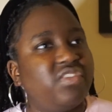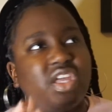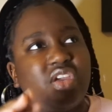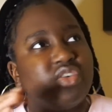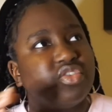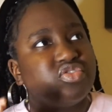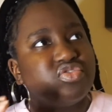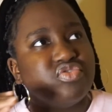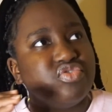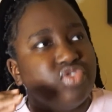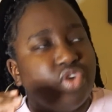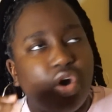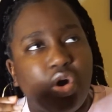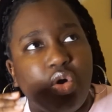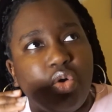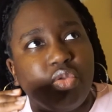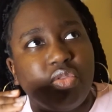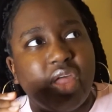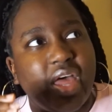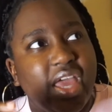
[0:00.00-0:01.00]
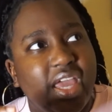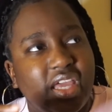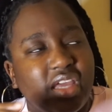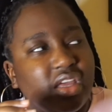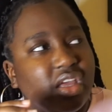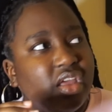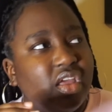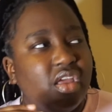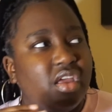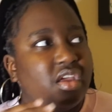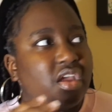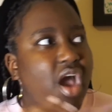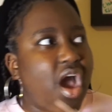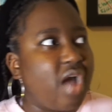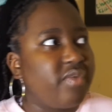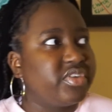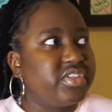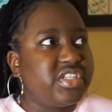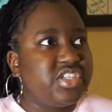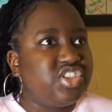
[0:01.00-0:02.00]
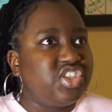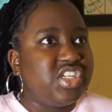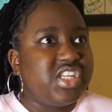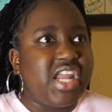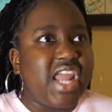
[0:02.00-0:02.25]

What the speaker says: There's no like conversation